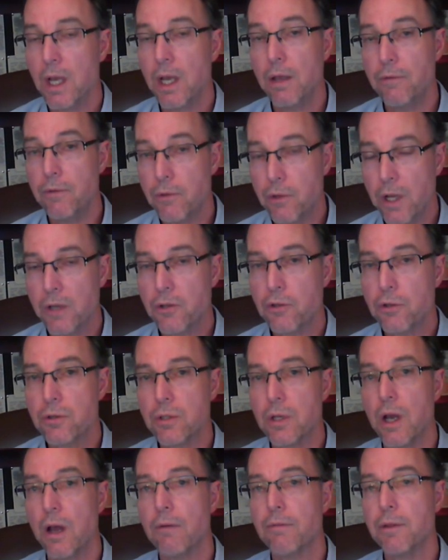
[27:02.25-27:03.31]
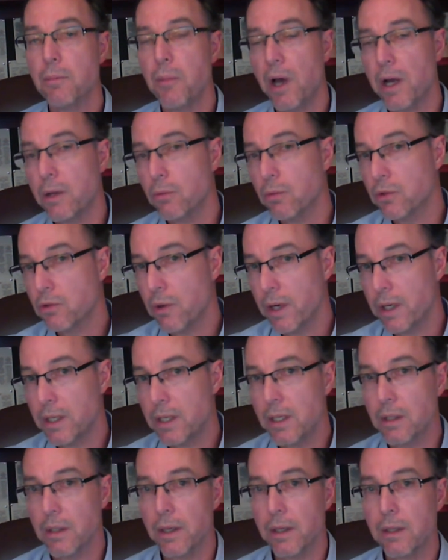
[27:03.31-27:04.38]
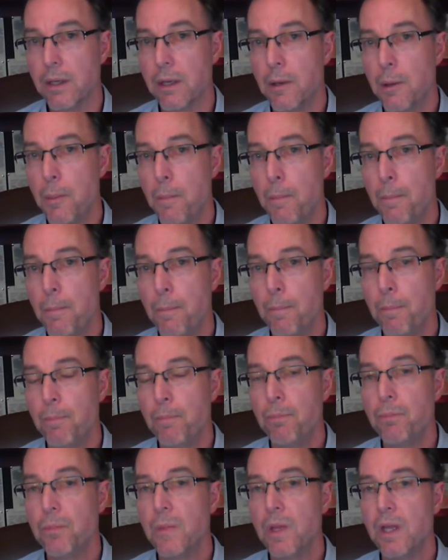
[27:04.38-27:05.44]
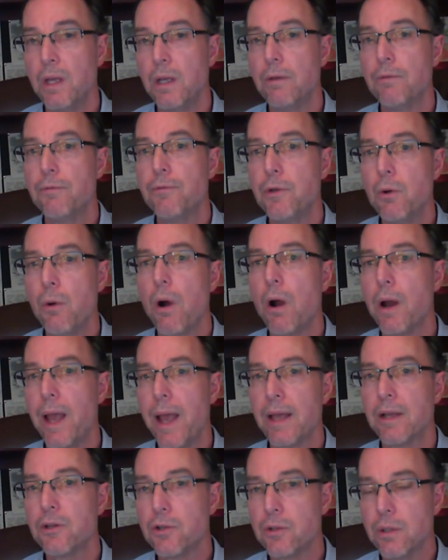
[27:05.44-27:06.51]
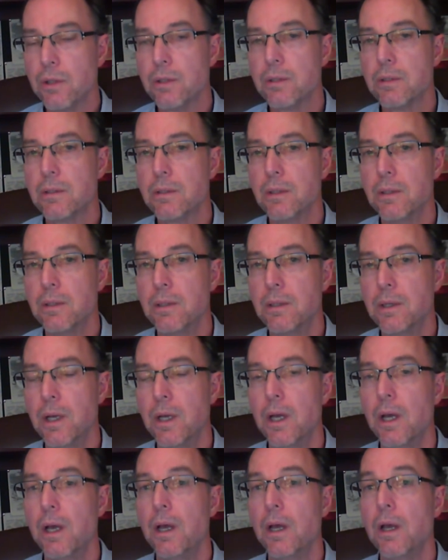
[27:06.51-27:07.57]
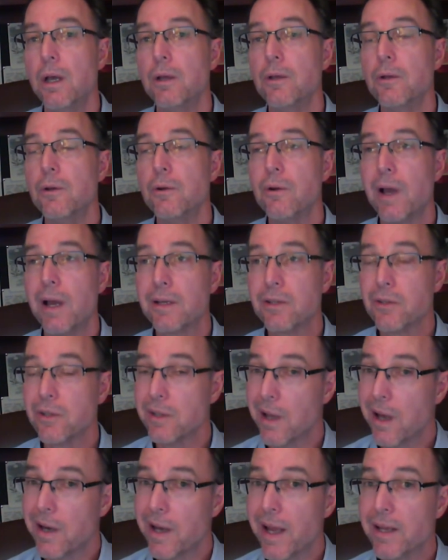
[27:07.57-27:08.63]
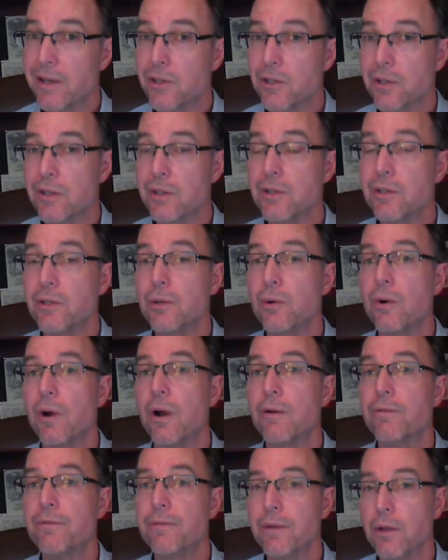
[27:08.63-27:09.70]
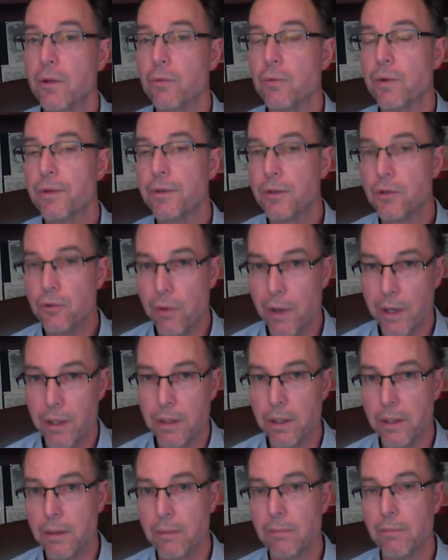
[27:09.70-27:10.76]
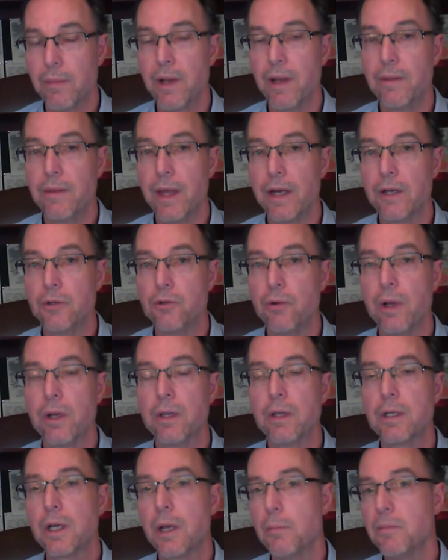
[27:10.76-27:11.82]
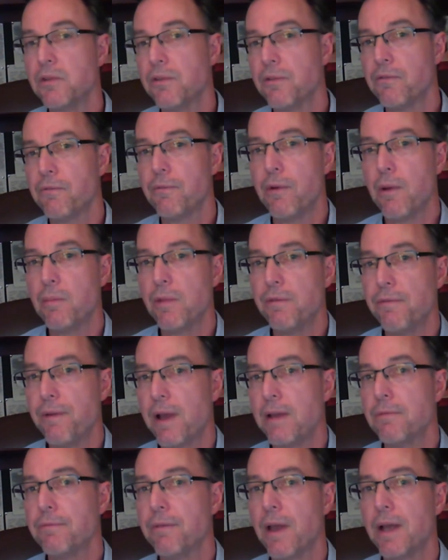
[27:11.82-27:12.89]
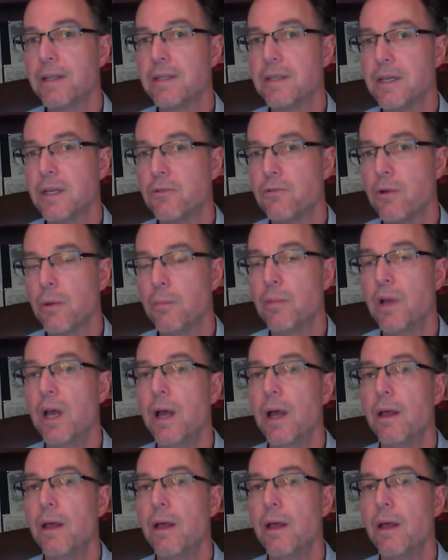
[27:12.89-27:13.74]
If you cut yourself, the body will try to heal it. If you are anxious, you're actually not anxious, you are filled with adrenaline. And that adrenaline comes from the fight-flight syndrome.